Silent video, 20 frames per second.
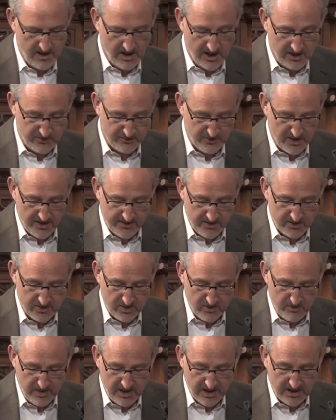It's rather
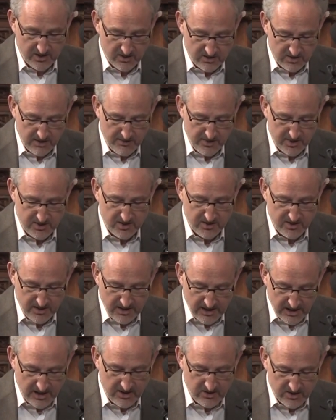to be a contributor to
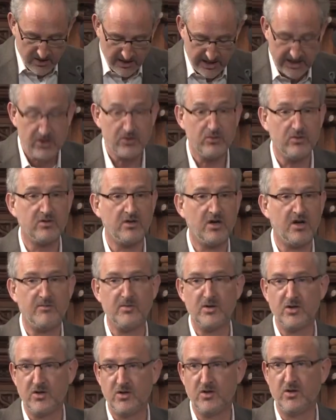the intellectual
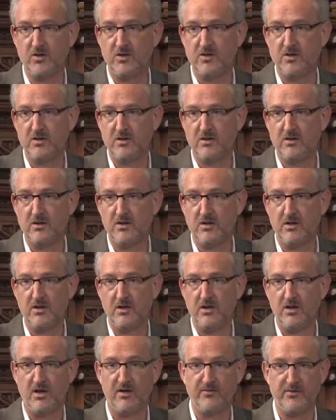common good
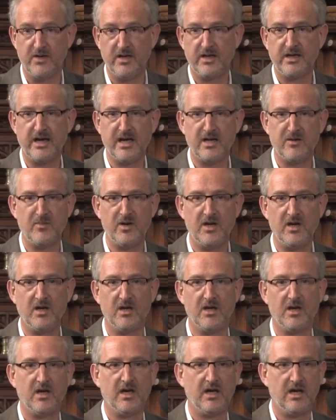of the academy
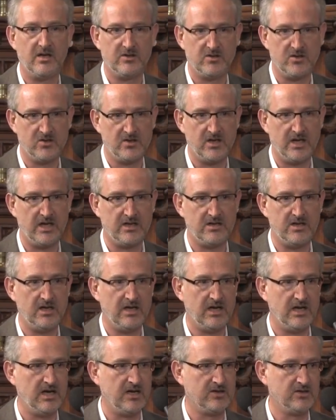and society
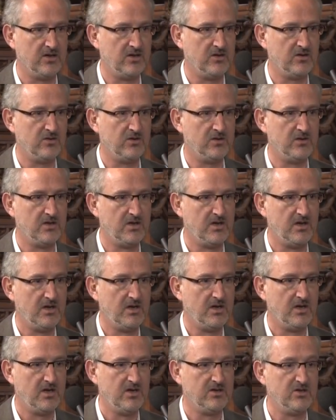as a whole,
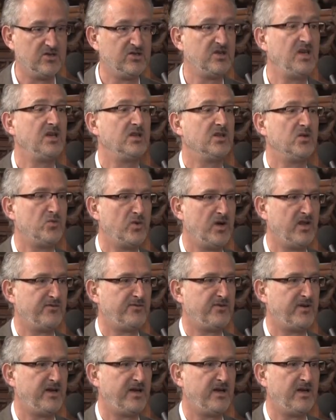to seek the
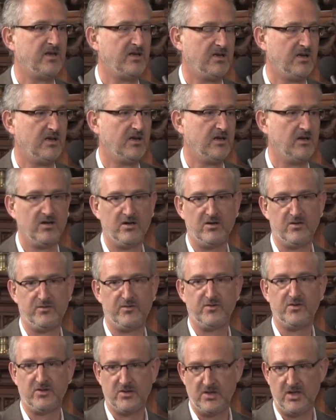welfare
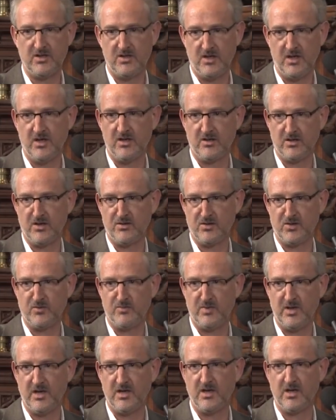of the city, so to
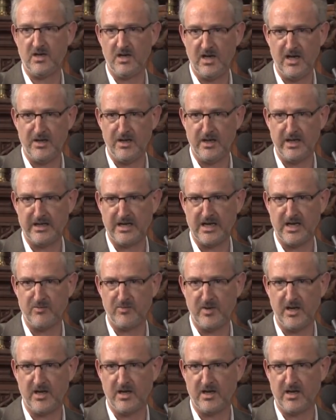speak, in the
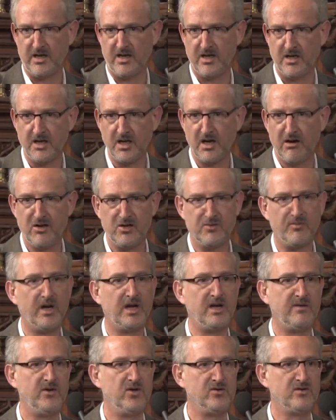academy. And I'd encourage
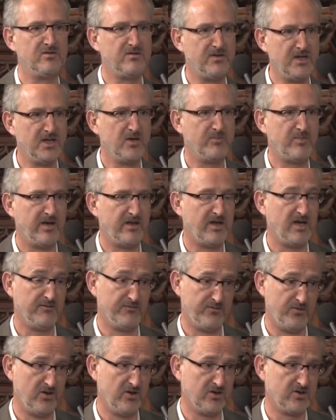many of you to think about
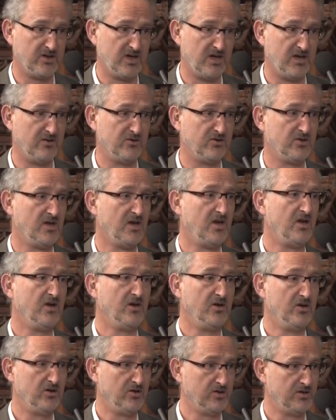that for yourselves,
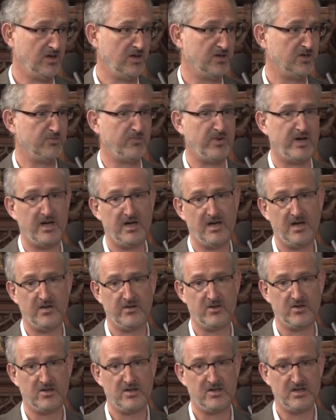or to inspire
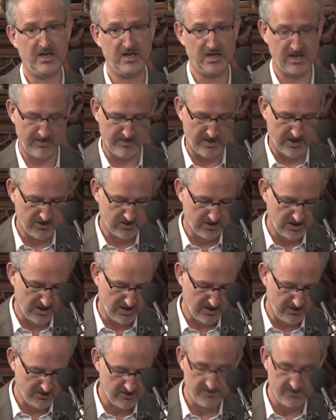others to take up that challenge.